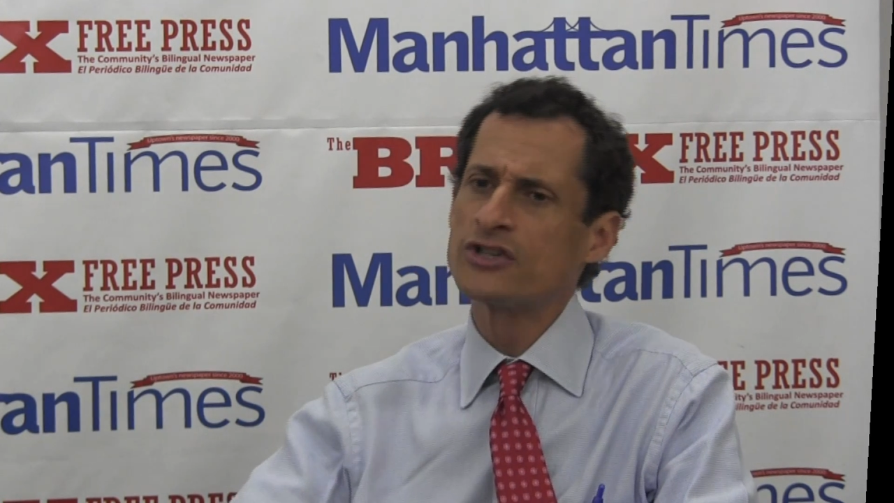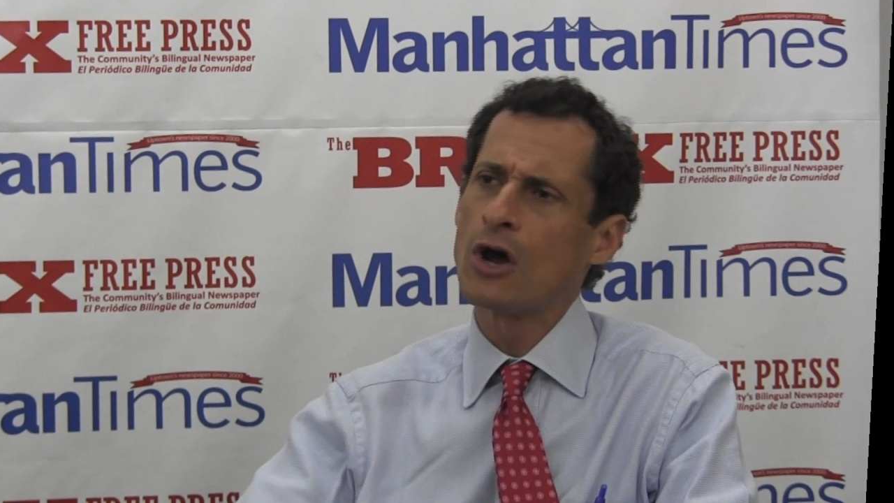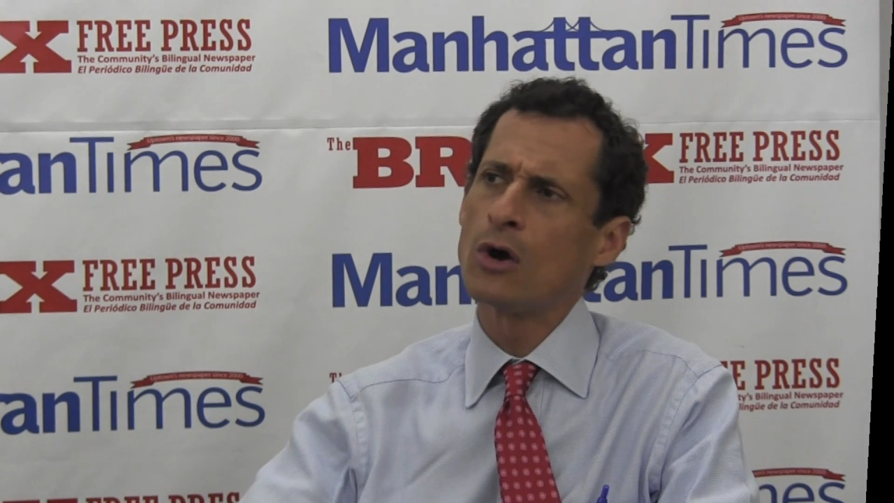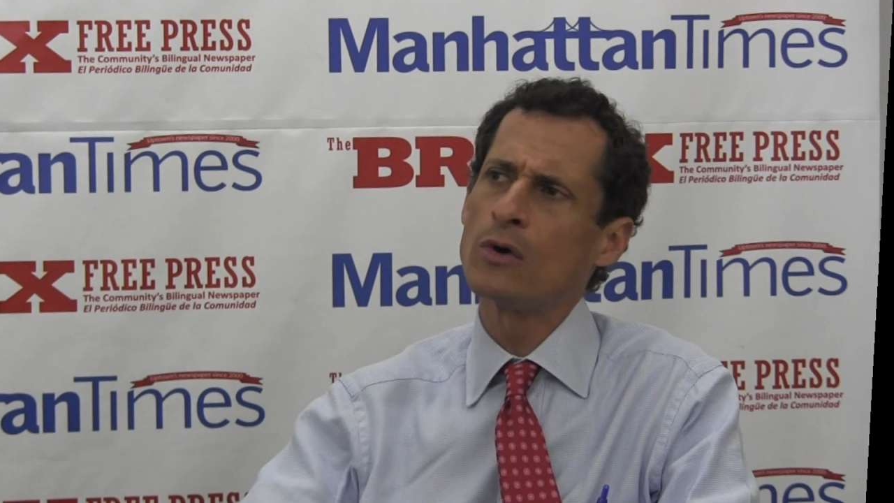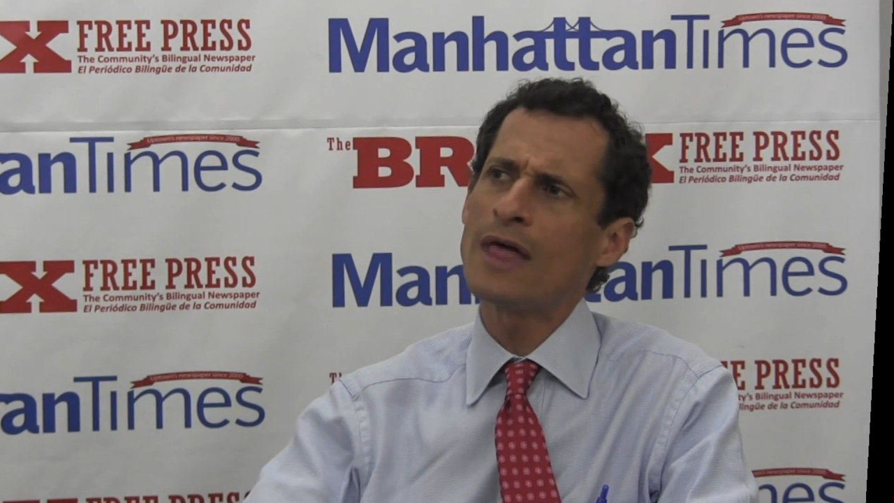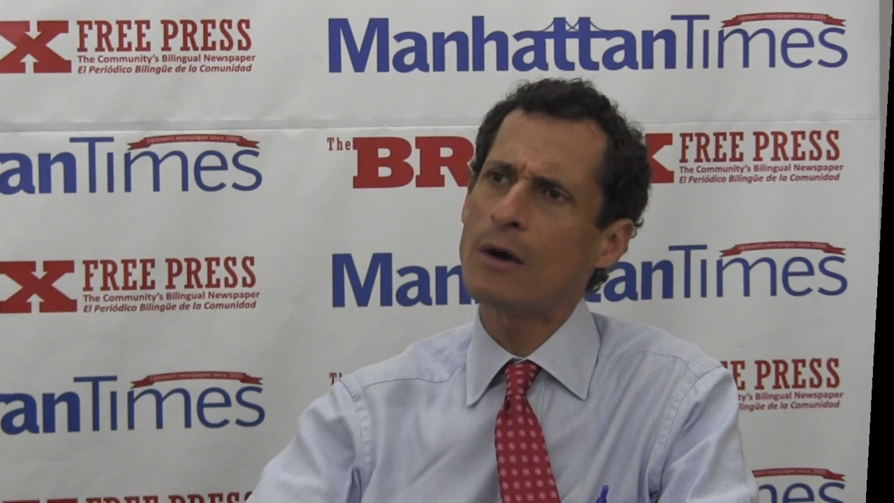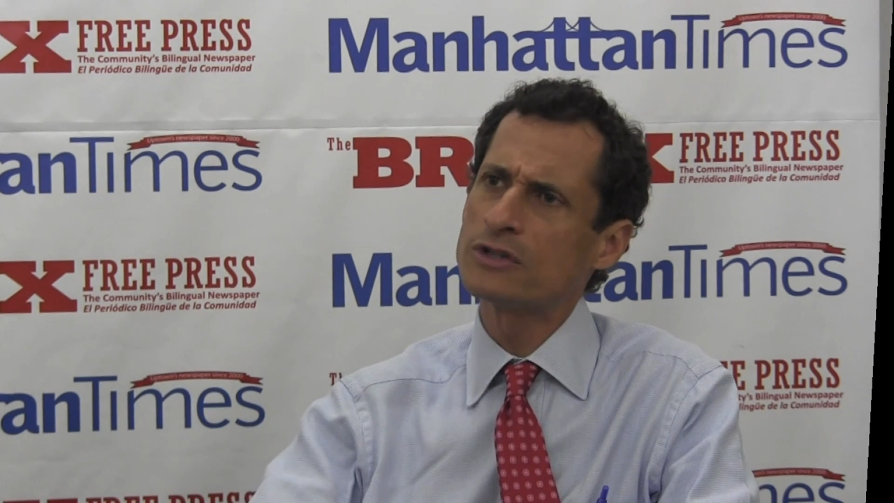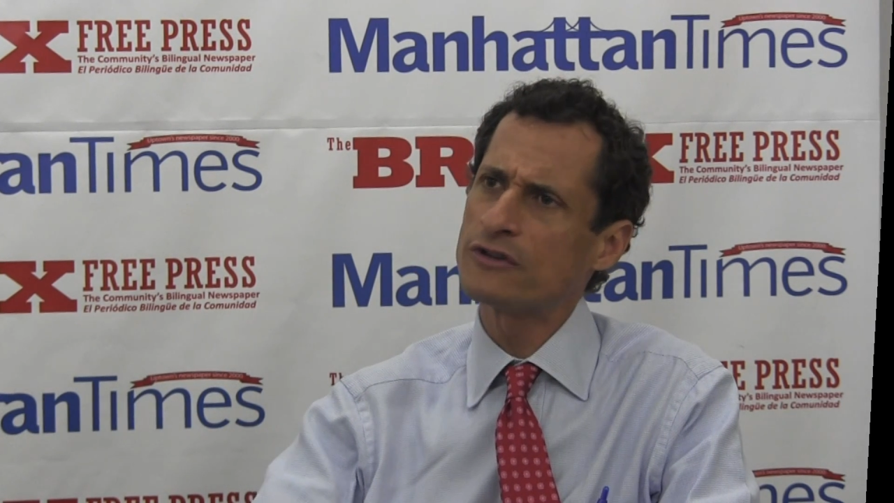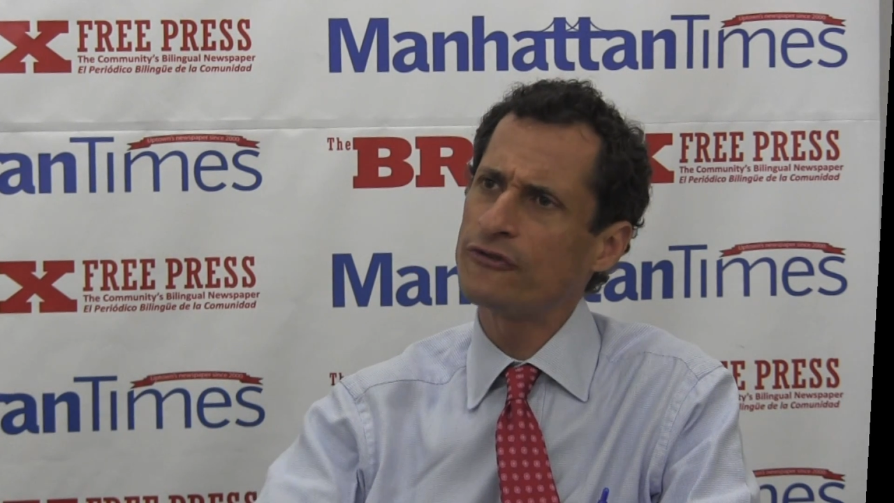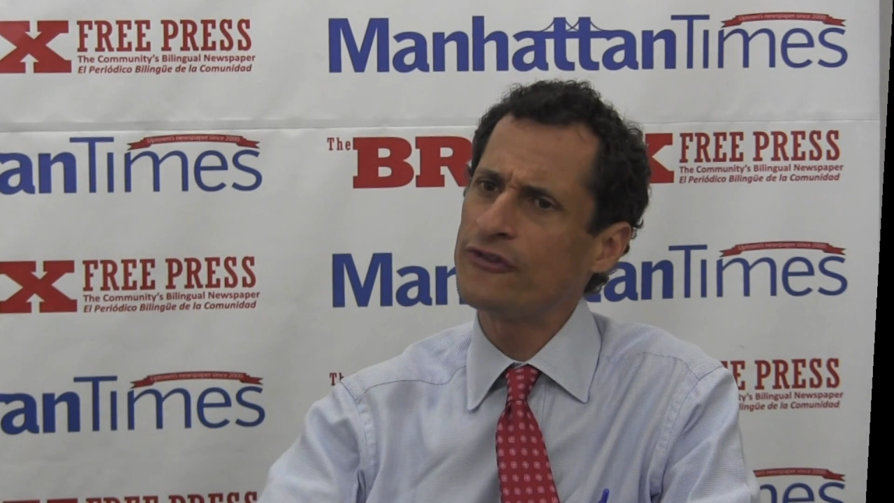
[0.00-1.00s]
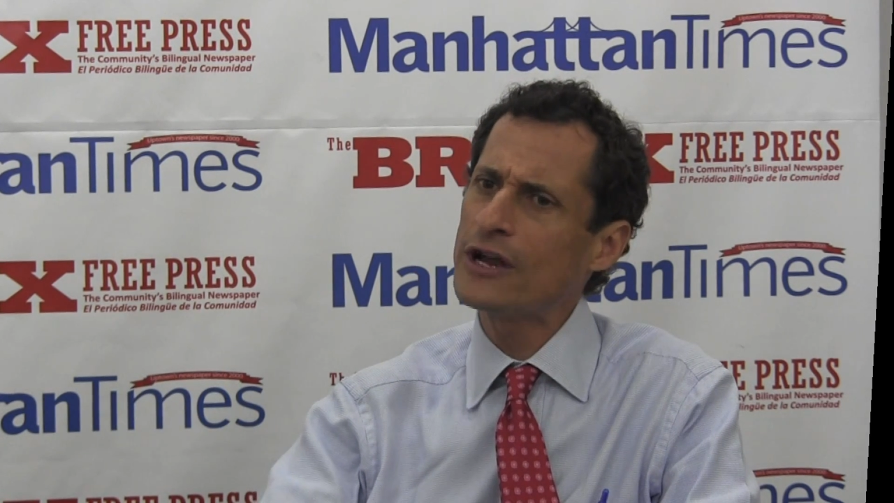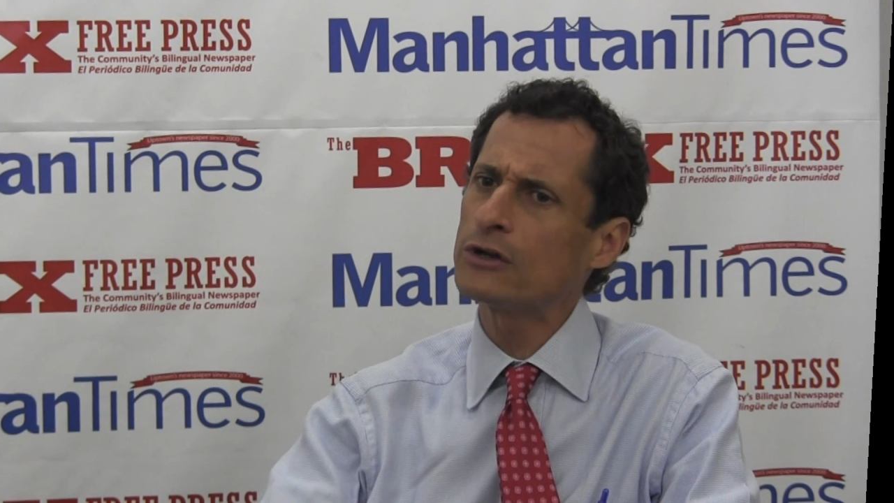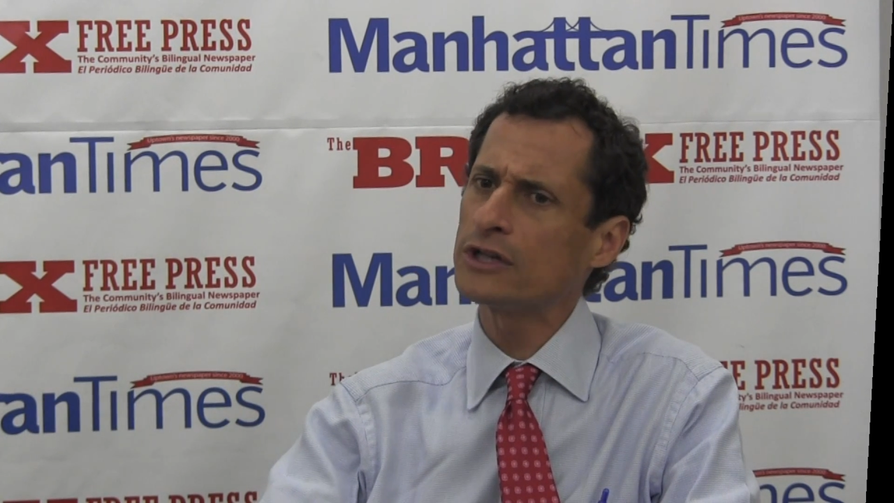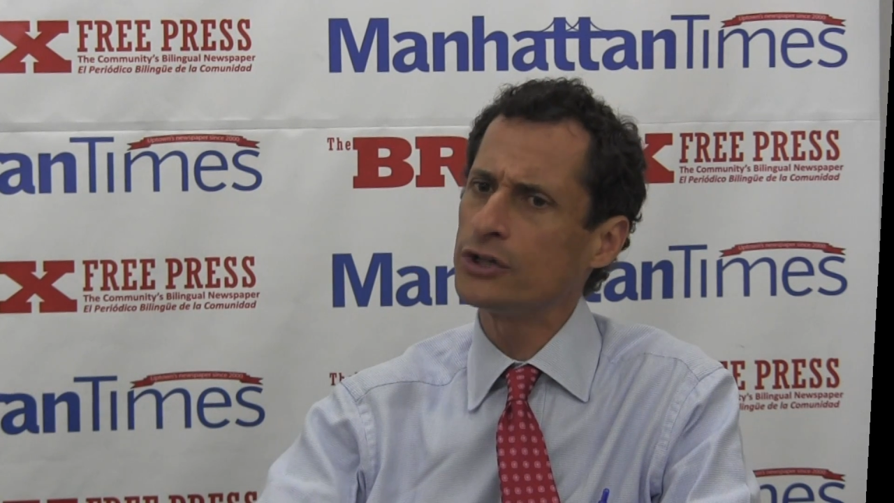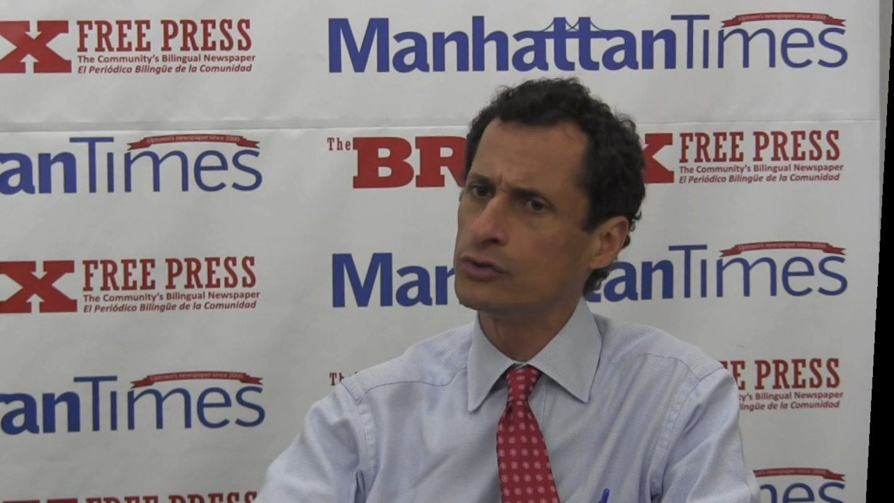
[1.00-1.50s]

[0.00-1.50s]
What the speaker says: So that was a fairly